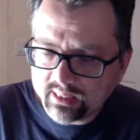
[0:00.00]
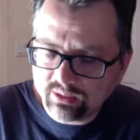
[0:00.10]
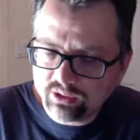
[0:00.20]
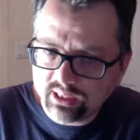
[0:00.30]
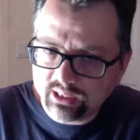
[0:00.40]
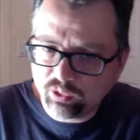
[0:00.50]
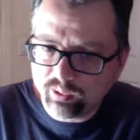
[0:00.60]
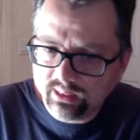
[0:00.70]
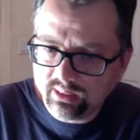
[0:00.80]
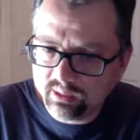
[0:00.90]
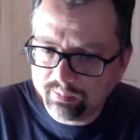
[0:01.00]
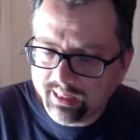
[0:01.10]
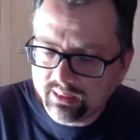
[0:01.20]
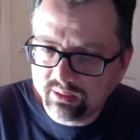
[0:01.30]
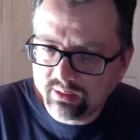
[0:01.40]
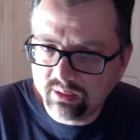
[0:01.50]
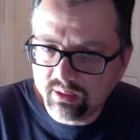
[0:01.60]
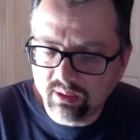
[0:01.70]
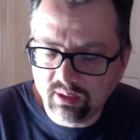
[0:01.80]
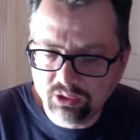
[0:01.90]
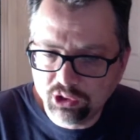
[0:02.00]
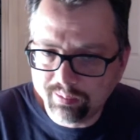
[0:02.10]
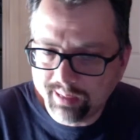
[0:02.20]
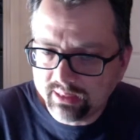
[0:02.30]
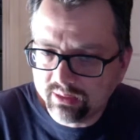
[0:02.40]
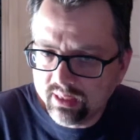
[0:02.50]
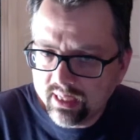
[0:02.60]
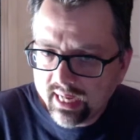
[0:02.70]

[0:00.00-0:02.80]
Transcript: stage when he debated Joe Biden,